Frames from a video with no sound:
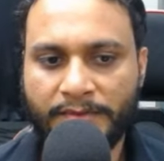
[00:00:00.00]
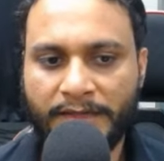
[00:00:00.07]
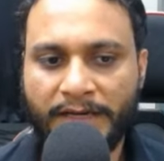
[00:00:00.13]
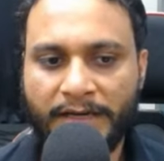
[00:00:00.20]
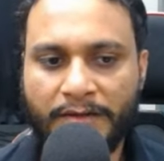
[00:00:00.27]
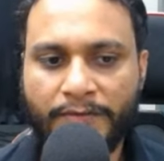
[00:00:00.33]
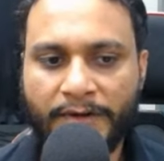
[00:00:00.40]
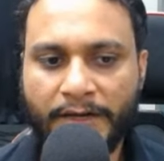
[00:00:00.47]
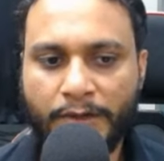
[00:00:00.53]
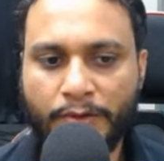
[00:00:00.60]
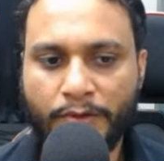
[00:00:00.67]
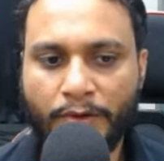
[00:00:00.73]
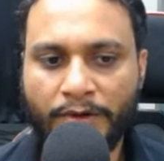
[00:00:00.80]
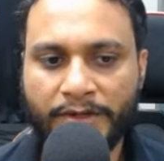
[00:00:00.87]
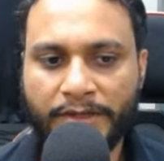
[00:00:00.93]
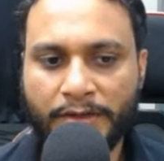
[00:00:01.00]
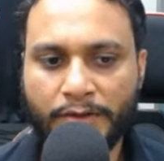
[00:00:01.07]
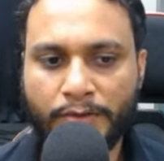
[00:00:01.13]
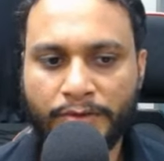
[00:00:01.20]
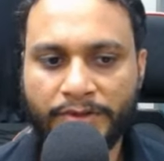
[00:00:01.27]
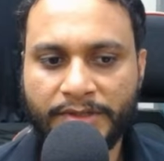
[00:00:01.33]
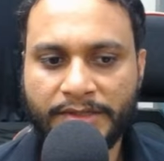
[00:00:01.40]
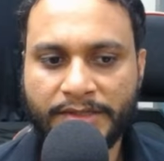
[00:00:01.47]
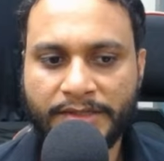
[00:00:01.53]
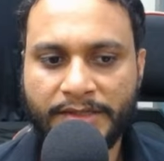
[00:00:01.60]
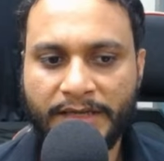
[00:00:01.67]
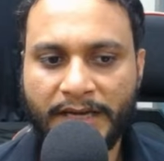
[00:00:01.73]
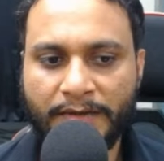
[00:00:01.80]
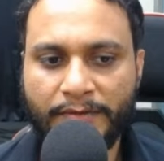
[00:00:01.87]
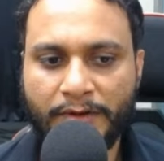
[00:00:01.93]
And if I do not include this
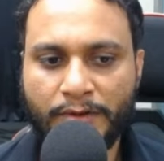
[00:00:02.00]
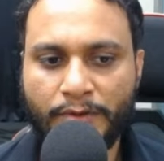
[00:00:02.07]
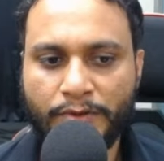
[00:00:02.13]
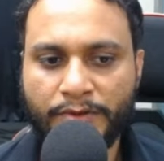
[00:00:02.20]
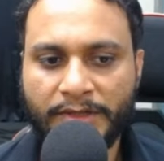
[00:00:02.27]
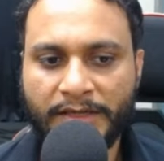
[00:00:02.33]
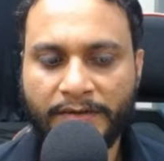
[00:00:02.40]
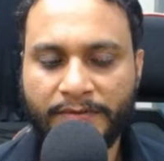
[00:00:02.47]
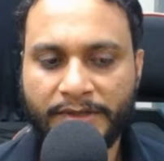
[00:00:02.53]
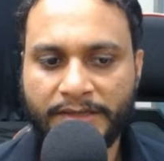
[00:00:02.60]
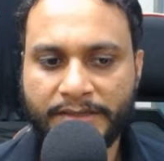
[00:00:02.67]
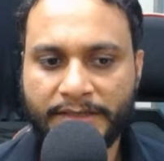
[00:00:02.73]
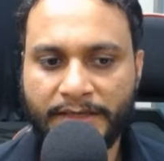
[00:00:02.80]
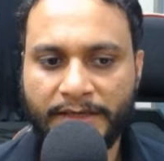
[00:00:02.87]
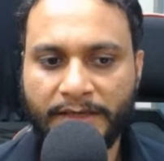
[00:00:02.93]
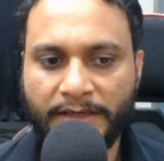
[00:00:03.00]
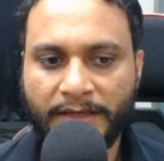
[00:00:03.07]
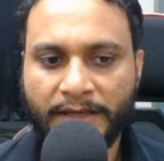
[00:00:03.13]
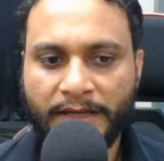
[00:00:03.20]
C, I will go to the left hand side.